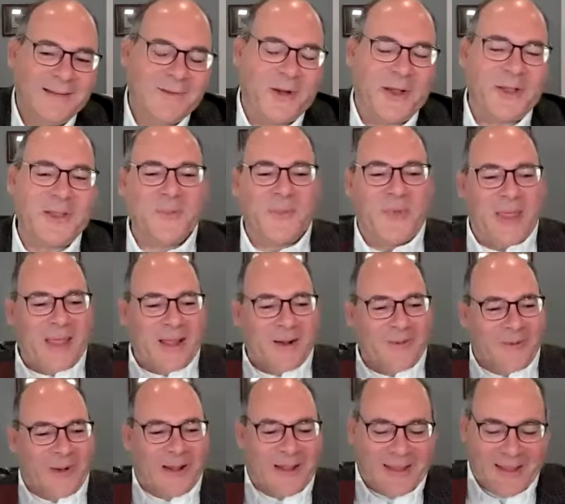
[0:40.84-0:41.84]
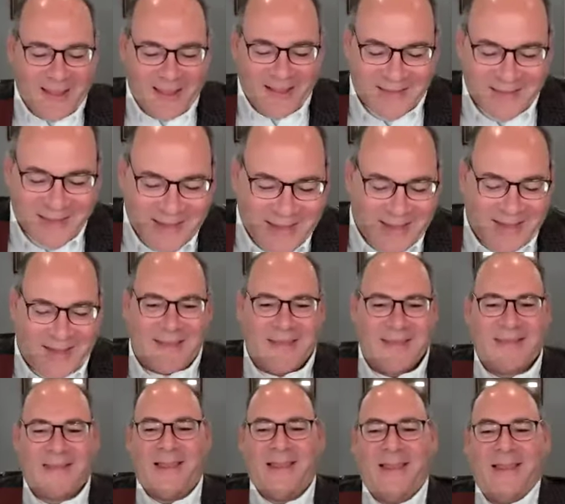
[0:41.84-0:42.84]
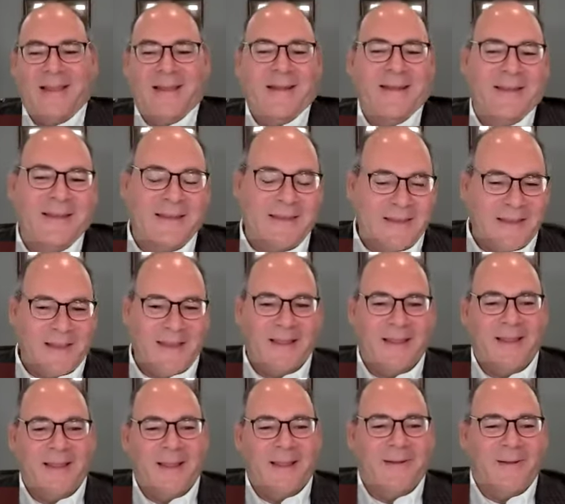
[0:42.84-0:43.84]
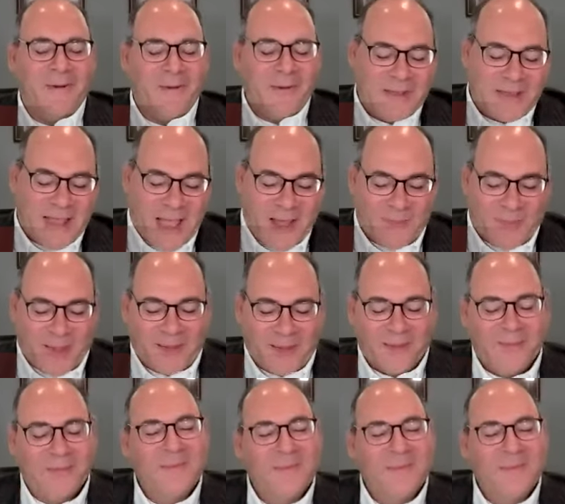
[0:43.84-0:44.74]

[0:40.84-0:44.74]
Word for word: great to be here, Mark. Yeah, good to see you, and it's uh, you know always happy.